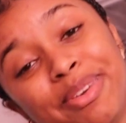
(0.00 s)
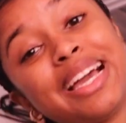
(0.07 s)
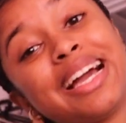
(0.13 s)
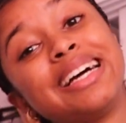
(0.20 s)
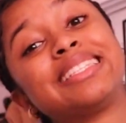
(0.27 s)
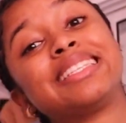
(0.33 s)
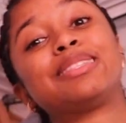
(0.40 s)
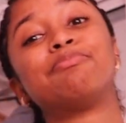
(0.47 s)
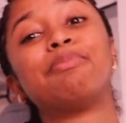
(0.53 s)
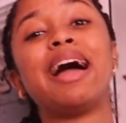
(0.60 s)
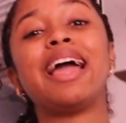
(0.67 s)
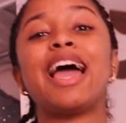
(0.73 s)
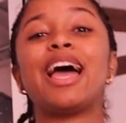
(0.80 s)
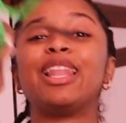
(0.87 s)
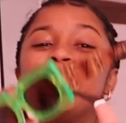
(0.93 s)
because it's
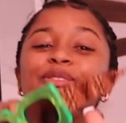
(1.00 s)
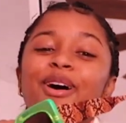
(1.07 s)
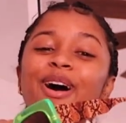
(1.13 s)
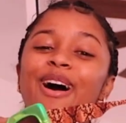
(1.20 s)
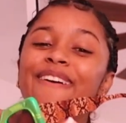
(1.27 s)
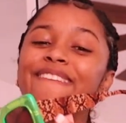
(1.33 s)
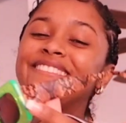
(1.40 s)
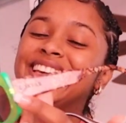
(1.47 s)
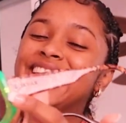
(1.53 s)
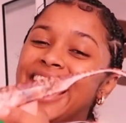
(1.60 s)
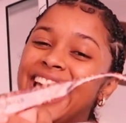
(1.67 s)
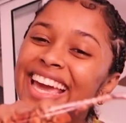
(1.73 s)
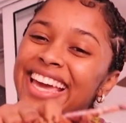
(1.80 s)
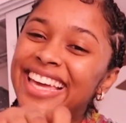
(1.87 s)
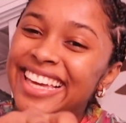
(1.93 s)
my
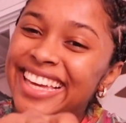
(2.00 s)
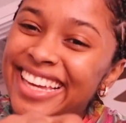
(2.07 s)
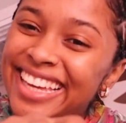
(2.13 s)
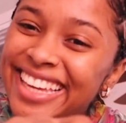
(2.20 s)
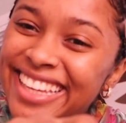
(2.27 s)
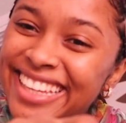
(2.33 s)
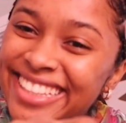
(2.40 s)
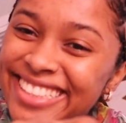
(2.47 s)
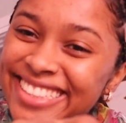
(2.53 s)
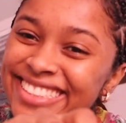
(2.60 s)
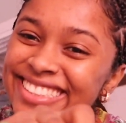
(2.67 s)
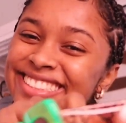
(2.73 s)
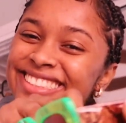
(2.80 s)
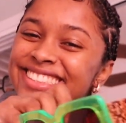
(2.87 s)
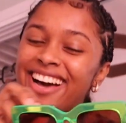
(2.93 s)
LORDAE.
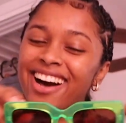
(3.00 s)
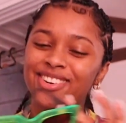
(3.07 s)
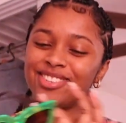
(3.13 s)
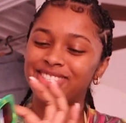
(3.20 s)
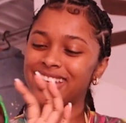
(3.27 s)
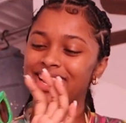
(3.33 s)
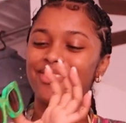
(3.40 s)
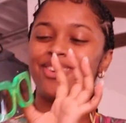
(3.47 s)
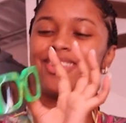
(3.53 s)
Oh shit,